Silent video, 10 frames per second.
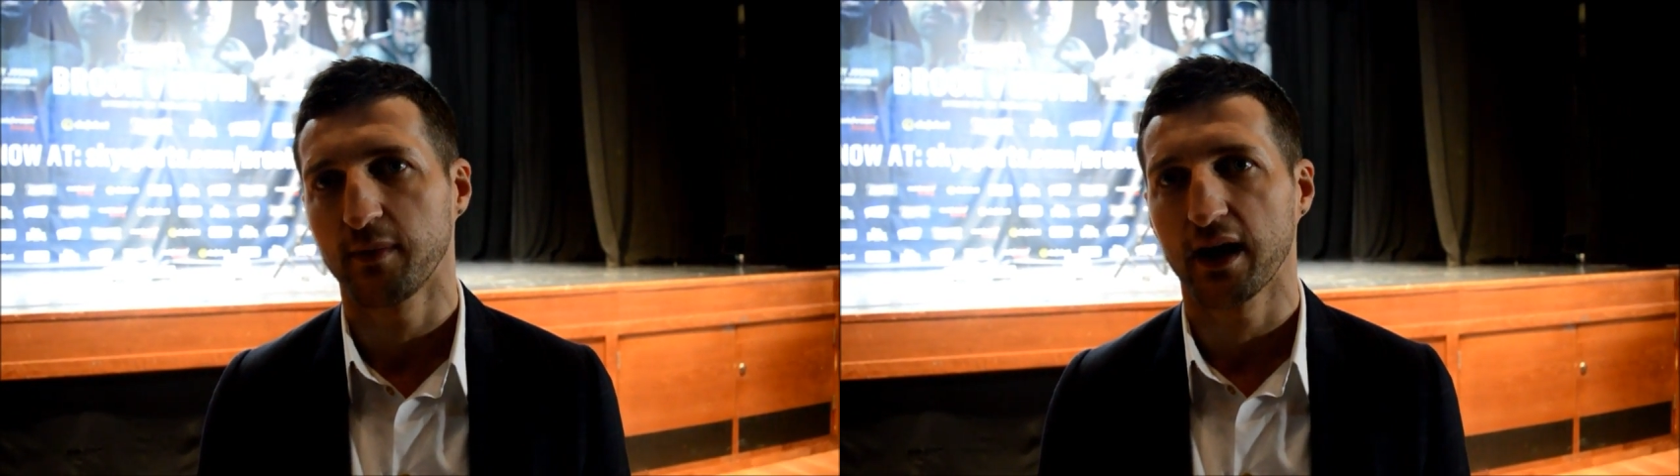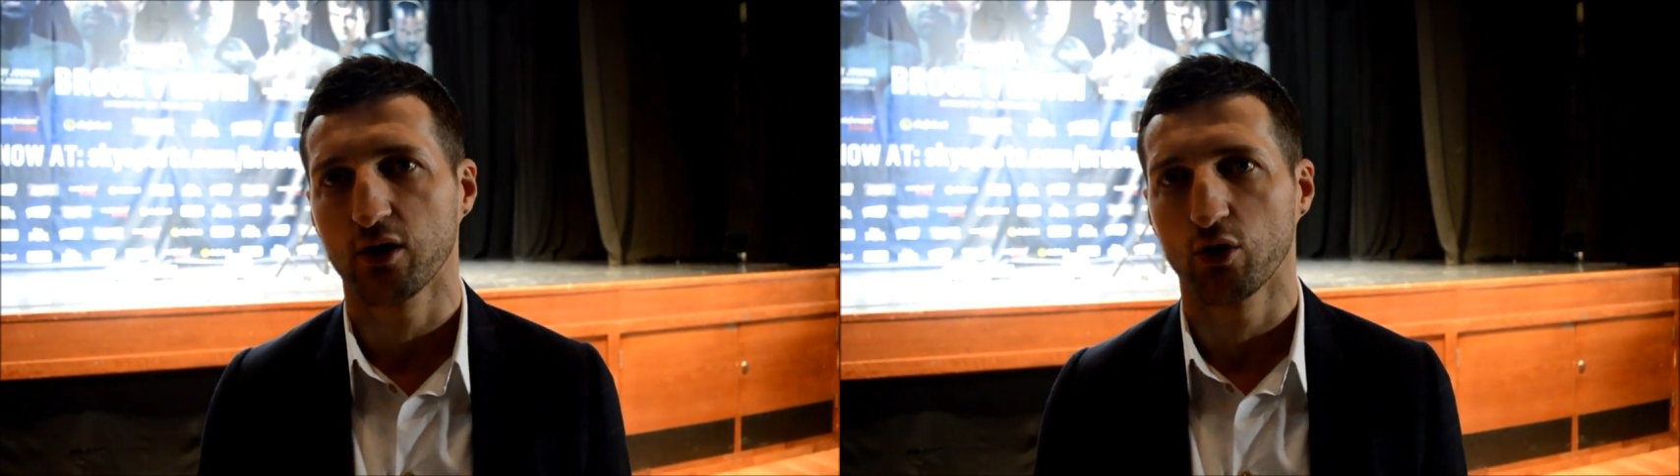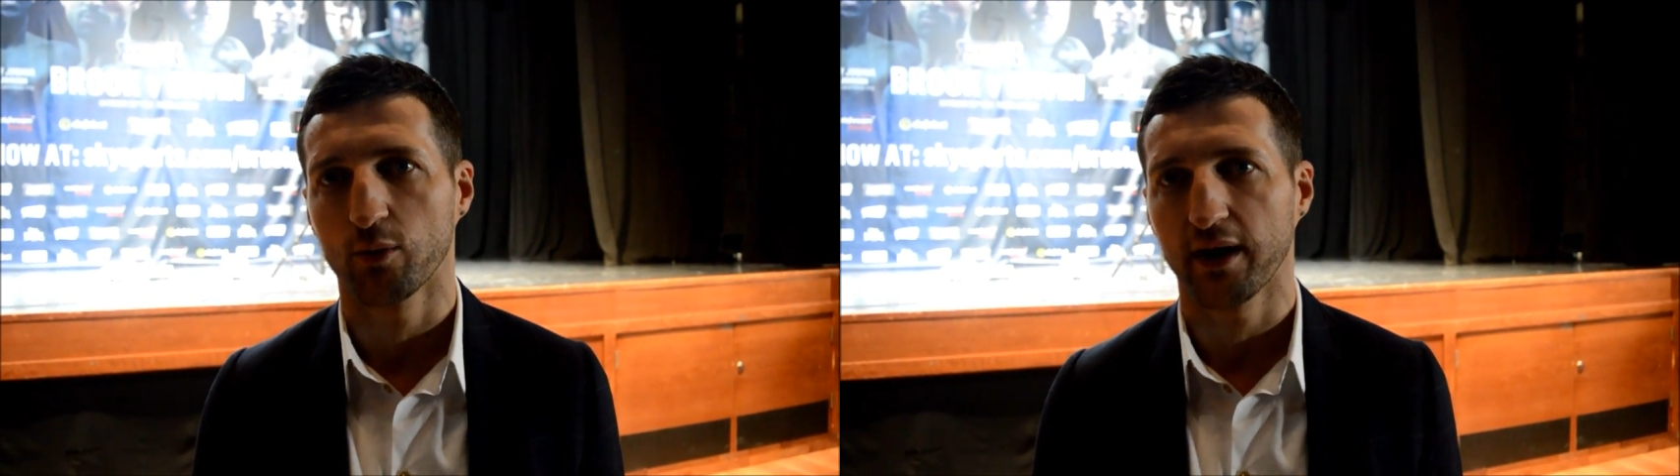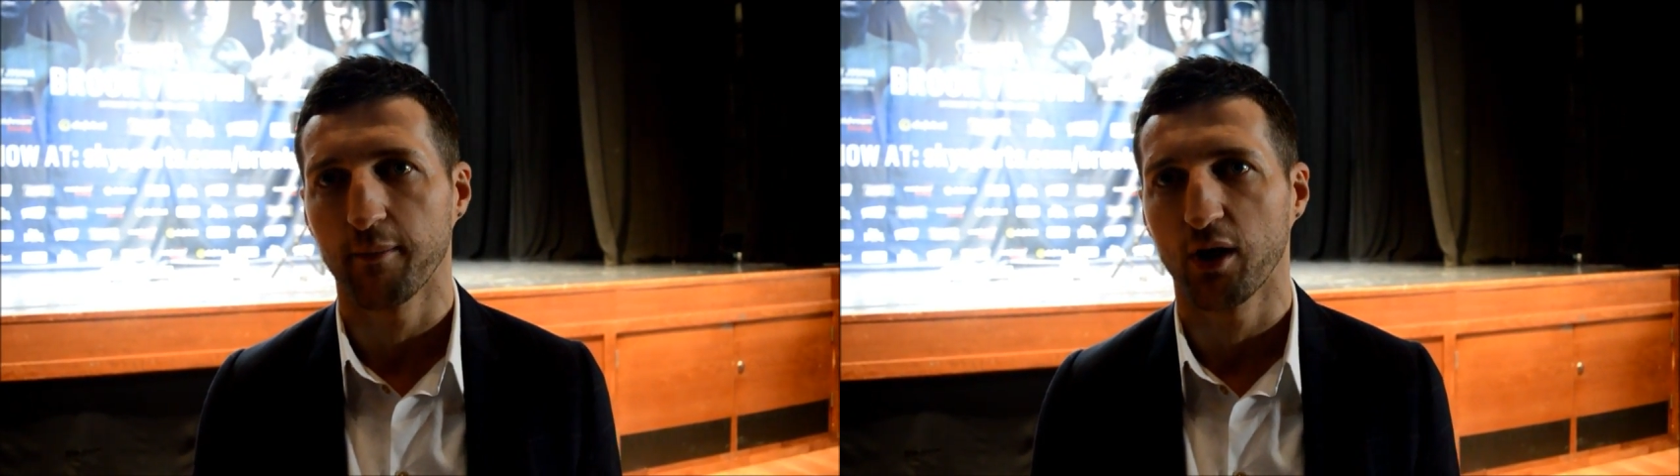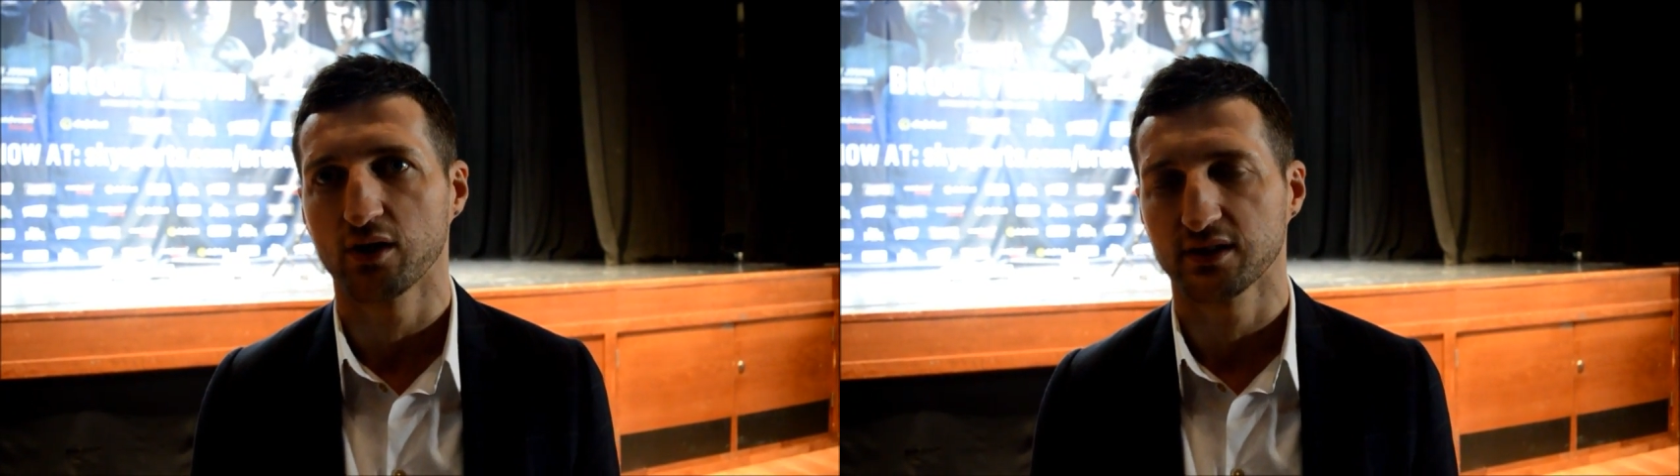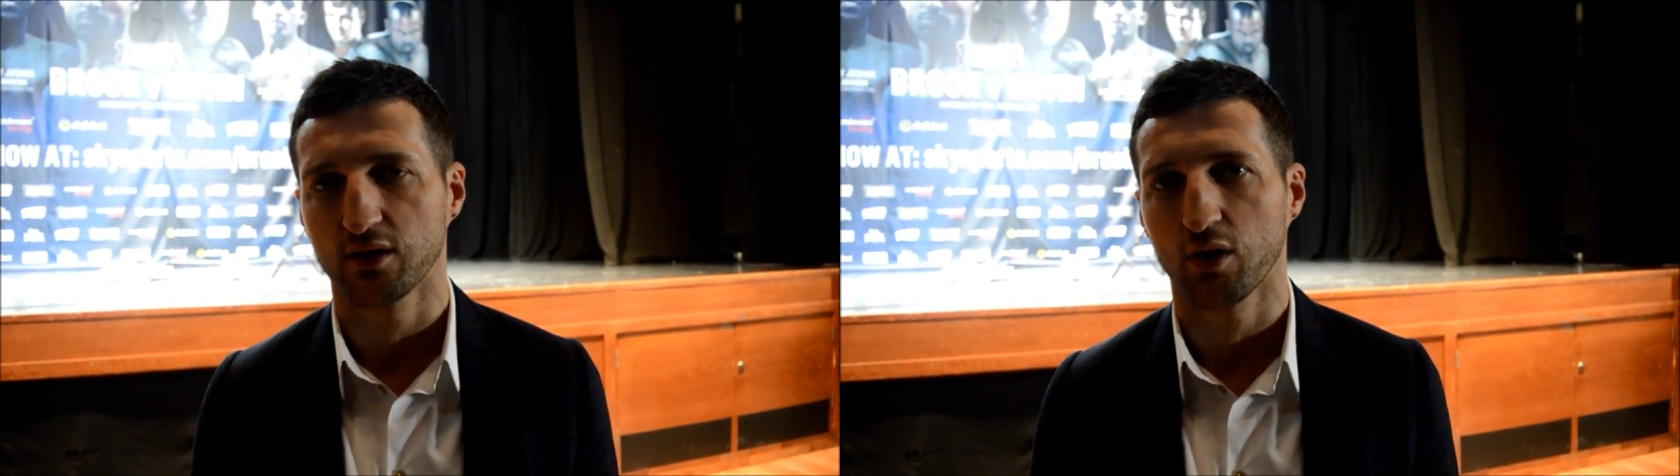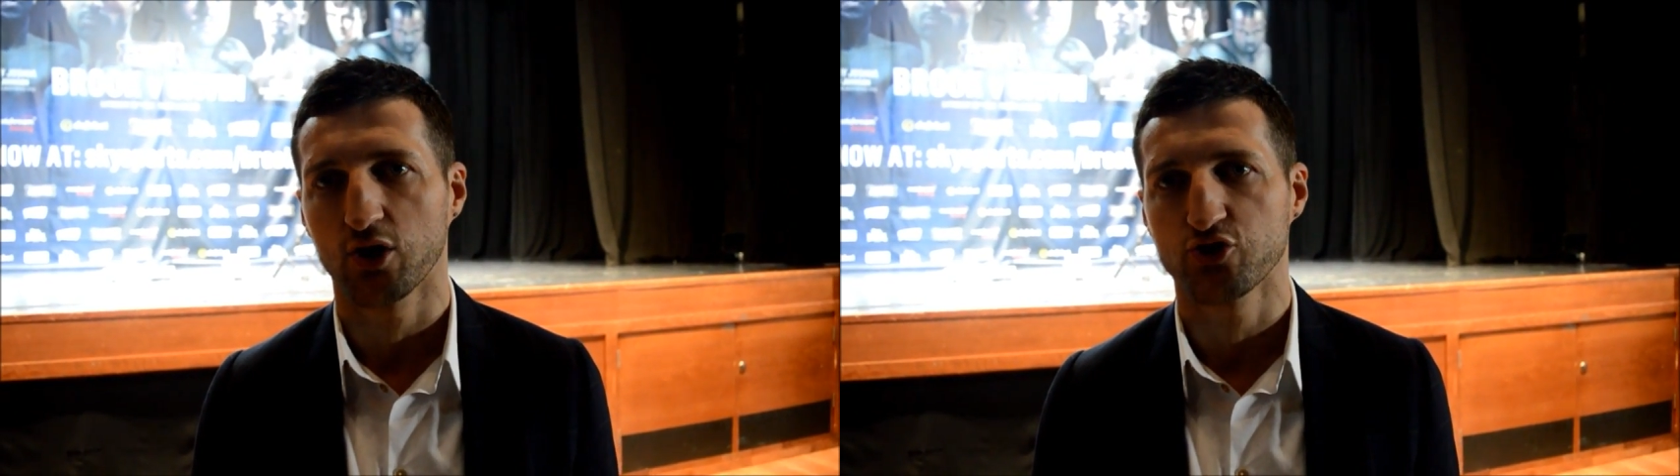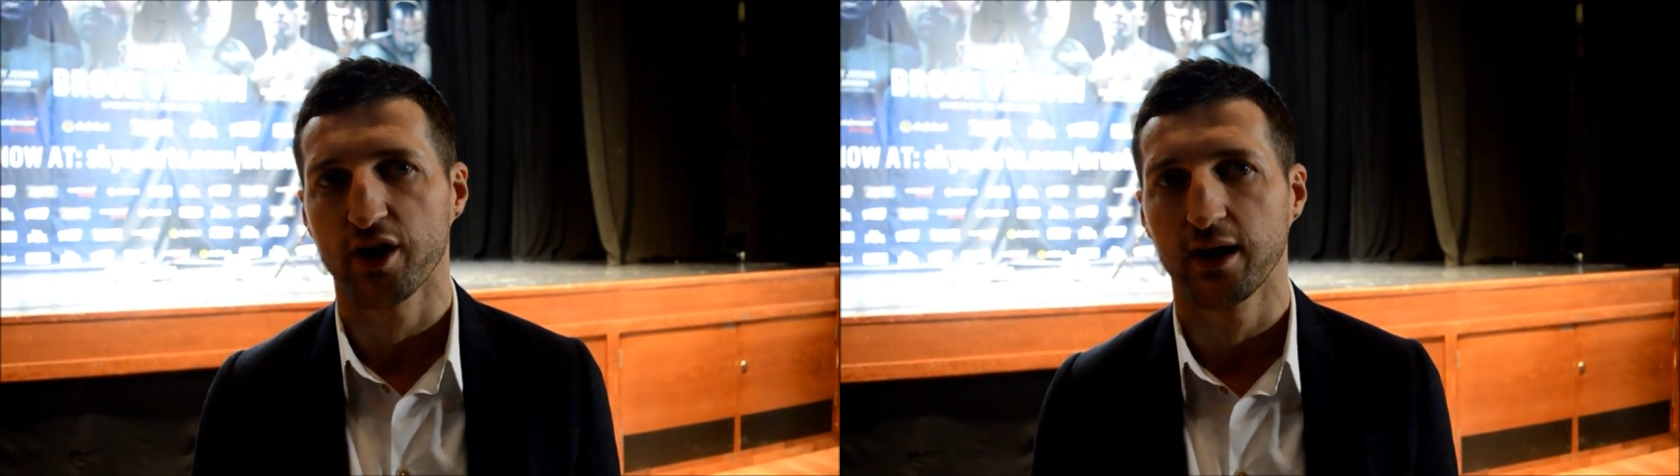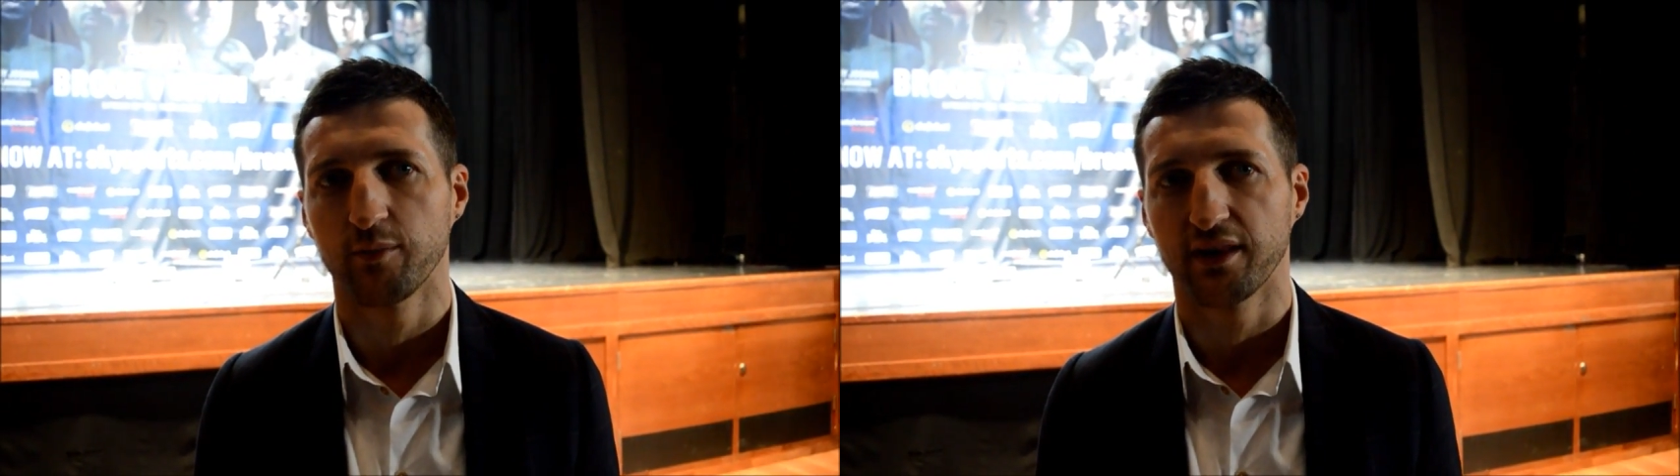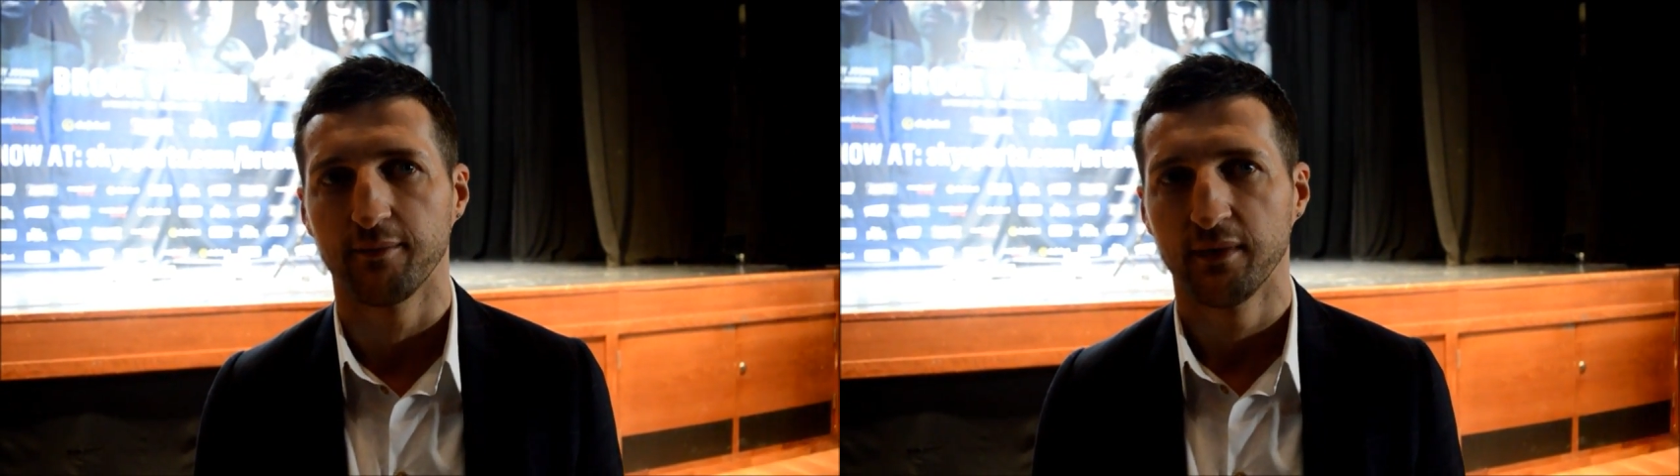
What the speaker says: my corner when I box. I do a lot of training with him,